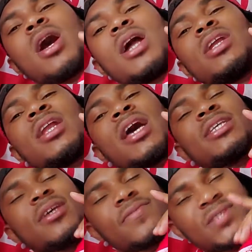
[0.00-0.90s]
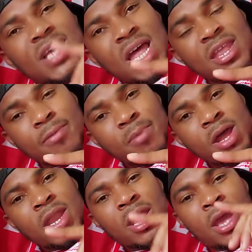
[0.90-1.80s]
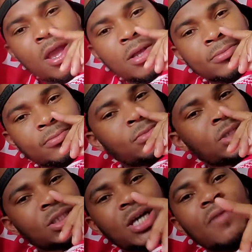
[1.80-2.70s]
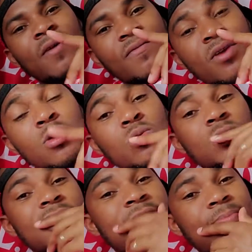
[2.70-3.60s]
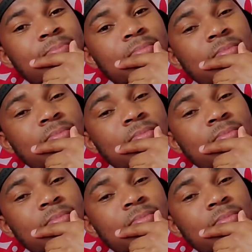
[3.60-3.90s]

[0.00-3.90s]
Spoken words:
And the likes of Sadio Mane have a very good game.